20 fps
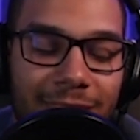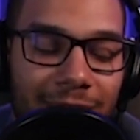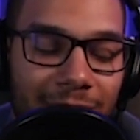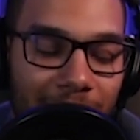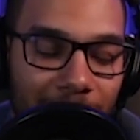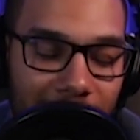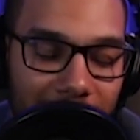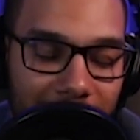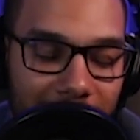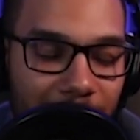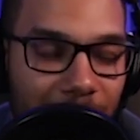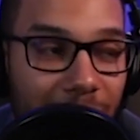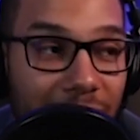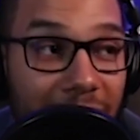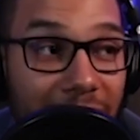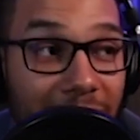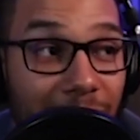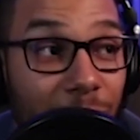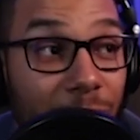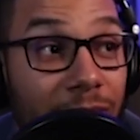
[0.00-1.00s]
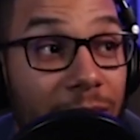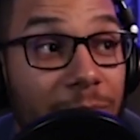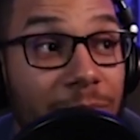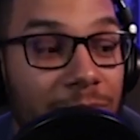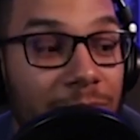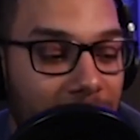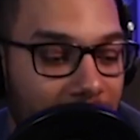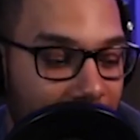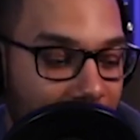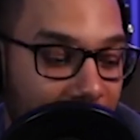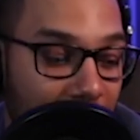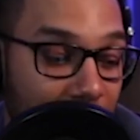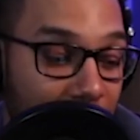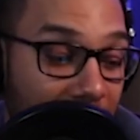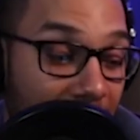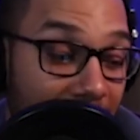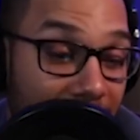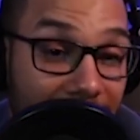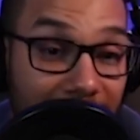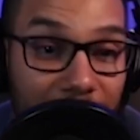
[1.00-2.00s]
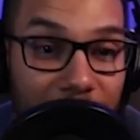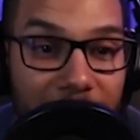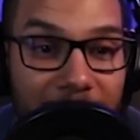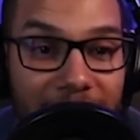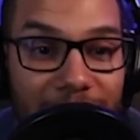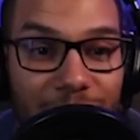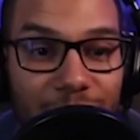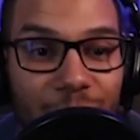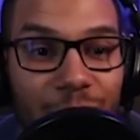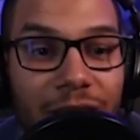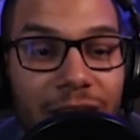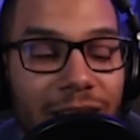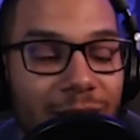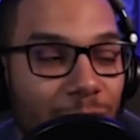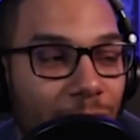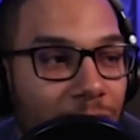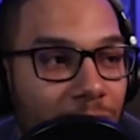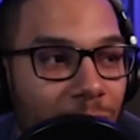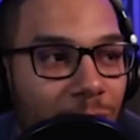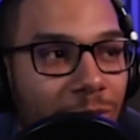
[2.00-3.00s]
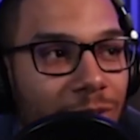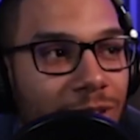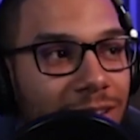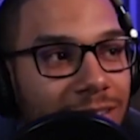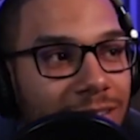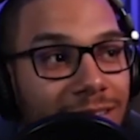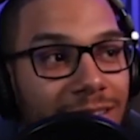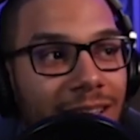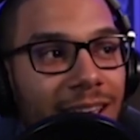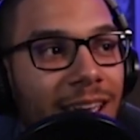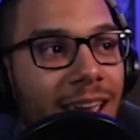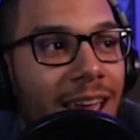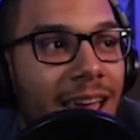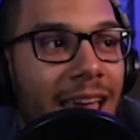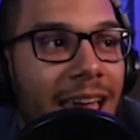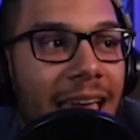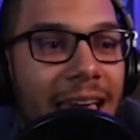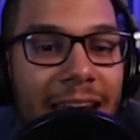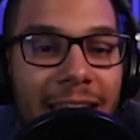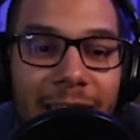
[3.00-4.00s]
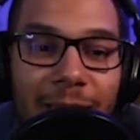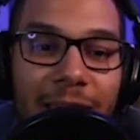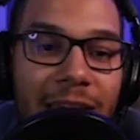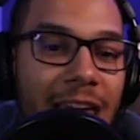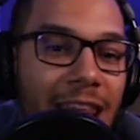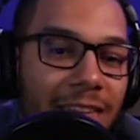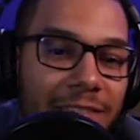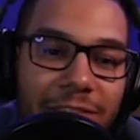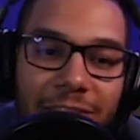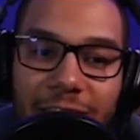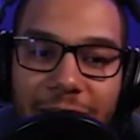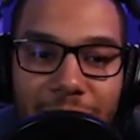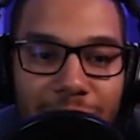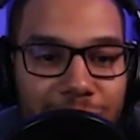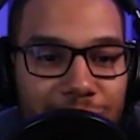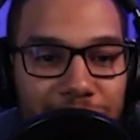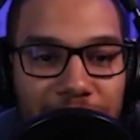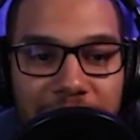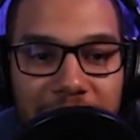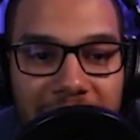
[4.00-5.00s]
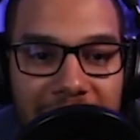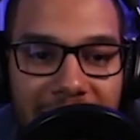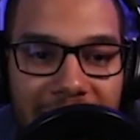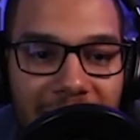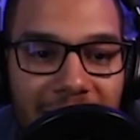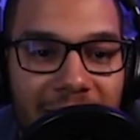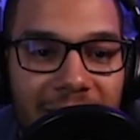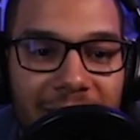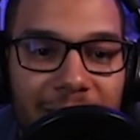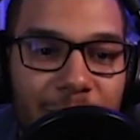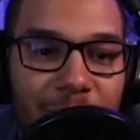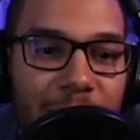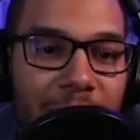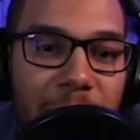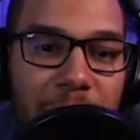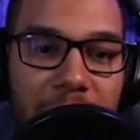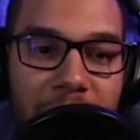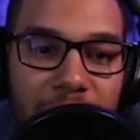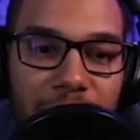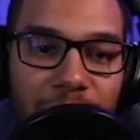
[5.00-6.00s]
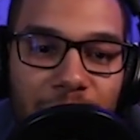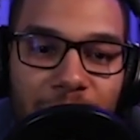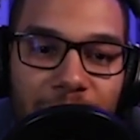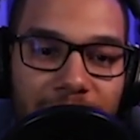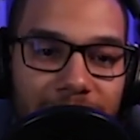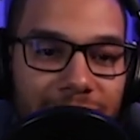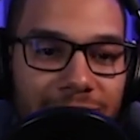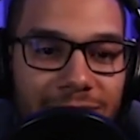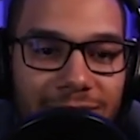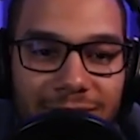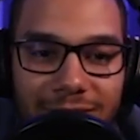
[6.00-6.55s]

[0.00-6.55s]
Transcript: Okay. Anyway, back to Metroid. Anything else to say, Colin, about Metroid?